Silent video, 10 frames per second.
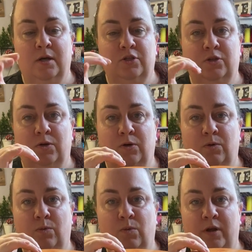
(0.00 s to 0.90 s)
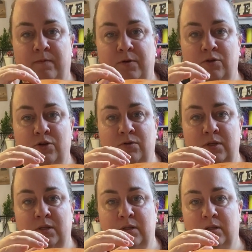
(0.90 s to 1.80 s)
So if you do
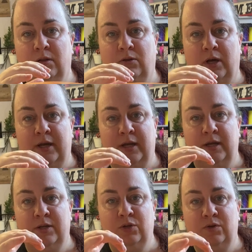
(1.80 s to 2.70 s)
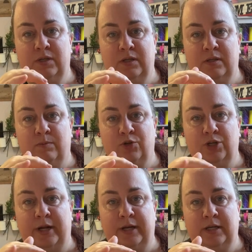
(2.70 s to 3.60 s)
this in the light and you see some
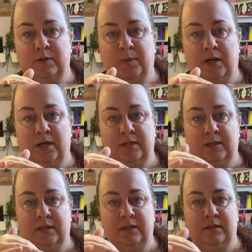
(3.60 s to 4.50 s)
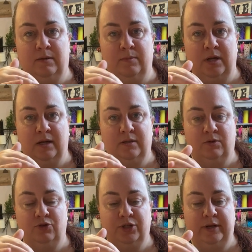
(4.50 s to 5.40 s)
shiny spots and then some not
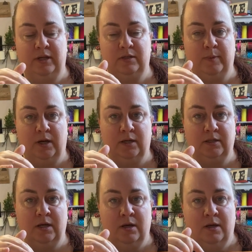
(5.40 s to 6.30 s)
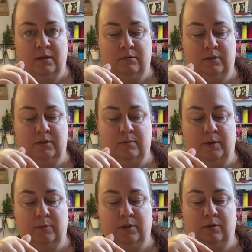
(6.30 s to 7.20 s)
so shiny spots, well, this
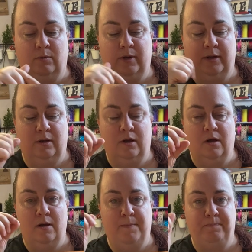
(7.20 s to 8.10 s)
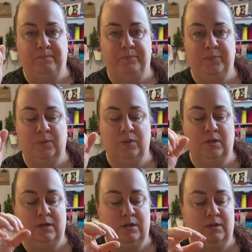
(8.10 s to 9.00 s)
might be a little wet.
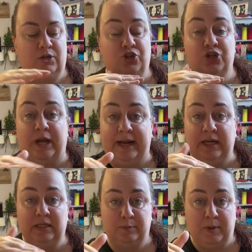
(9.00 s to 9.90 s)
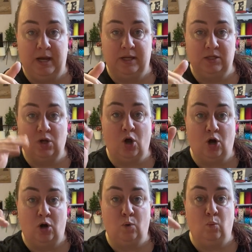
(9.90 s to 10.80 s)
Then the shiny spots
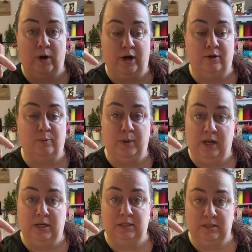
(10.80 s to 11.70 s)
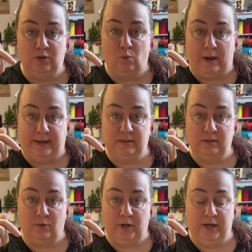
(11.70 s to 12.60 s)
are where the paint is still wet,
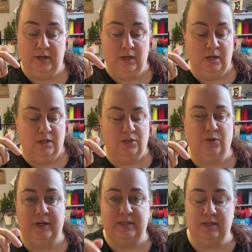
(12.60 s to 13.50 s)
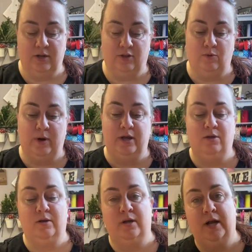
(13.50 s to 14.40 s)
okay? So that's another way
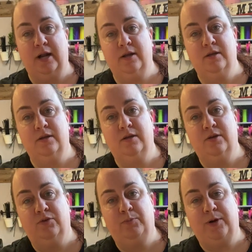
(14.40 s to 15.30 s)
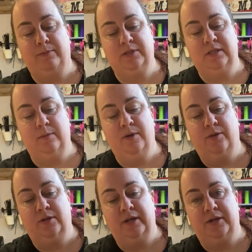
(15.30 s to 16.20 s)
you can kind of, you'll probably see me
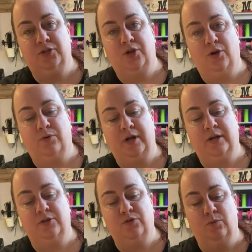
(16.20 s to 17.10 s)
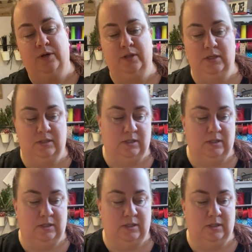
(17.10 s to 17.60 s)
on the next coat kind of do one of these